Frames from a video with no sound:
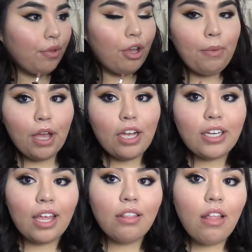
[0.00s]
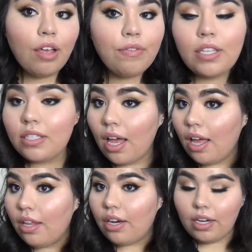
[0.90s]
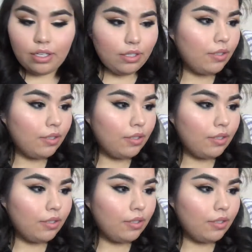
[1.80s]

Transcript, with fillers: Oh my gosh, I love this color.